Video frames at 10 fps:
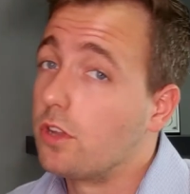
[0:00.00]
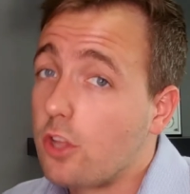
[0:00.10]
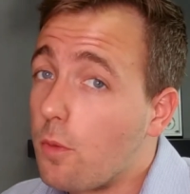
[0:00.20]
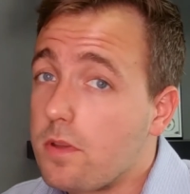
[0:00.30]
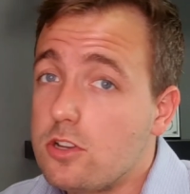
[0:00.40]
Really
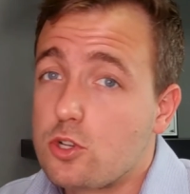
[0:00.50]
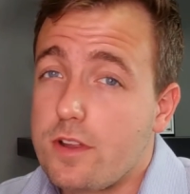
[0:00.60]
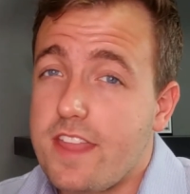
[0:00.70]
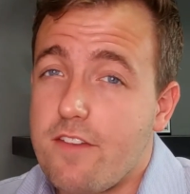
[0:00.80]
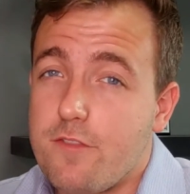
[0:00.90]
hope you
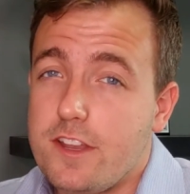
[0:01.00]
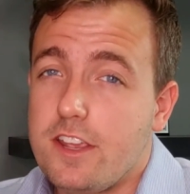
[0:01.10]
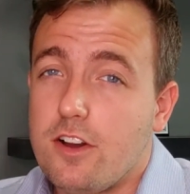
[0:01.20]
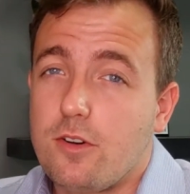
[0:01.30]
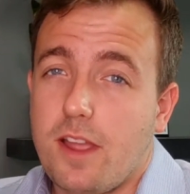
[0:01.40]
enjoyed that
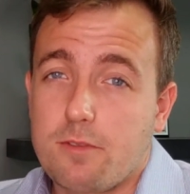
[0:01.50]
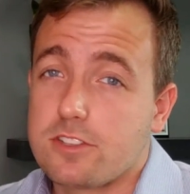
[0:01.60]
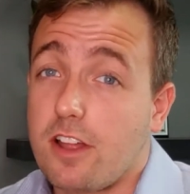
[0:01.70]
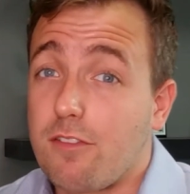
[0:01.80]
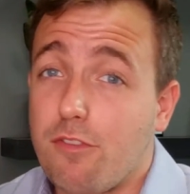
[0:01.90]
video. It was
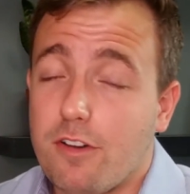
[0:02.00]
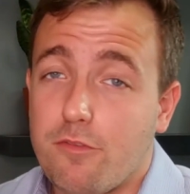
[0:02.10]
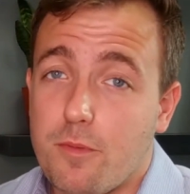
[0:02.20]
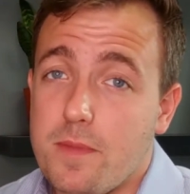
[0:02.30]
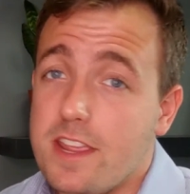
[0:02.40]
a lot of fun
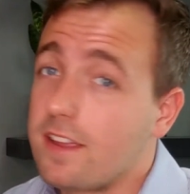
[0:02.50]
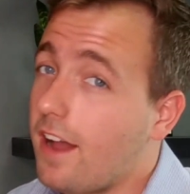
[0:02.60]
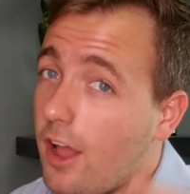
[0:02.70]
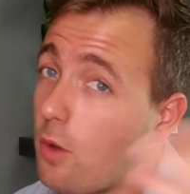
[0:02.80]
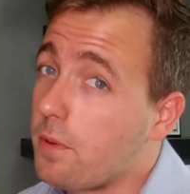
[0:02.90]
for me.
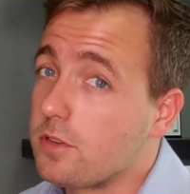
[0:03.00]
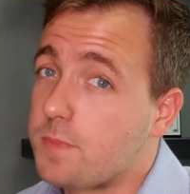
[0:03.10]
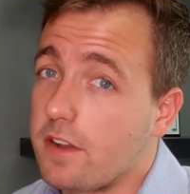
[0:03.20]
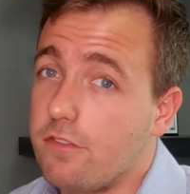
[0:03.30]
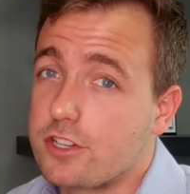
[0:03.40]
I hope it was
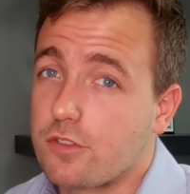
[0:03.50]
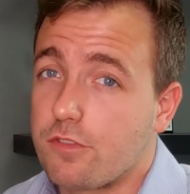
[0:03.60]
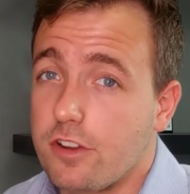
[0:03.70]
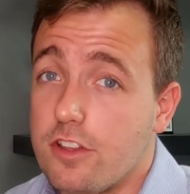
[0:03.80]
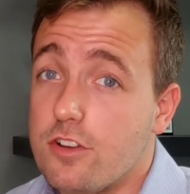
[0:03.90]
beneficial
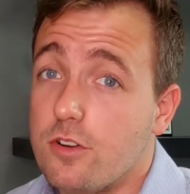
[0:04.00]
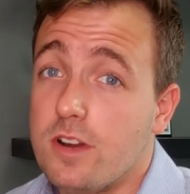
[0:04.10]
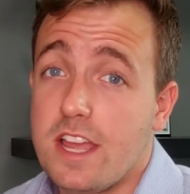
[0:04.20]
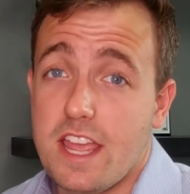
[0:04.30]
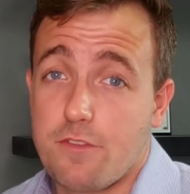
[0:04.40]
for you.